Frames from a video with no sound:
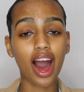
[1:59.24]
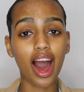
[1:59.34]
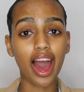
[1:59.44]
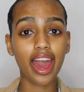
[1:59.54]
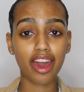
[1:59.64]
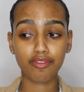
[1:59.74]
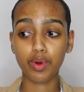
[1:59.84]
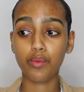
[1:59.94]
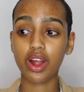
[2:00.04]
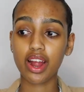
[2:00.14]
I have
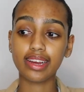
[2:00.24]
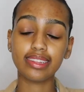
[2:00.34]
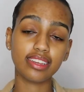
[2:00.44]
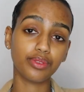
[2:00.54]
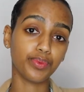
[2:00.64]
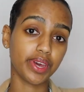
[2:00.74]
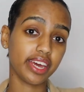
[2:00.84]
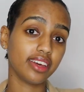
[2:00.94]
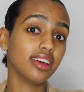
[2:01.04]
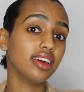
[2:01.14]
been wearing this
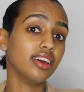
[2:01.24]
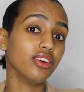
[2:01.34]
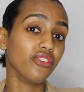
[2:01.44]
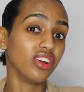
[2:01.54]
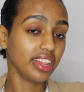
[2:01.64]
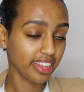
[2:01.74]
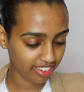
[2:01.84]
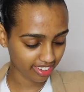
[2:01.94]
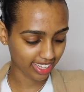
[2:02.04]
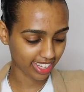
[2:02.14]
wig
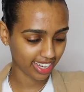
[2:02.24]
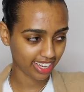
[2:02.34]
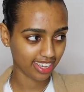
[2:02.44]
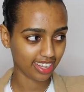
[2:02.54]
religiously.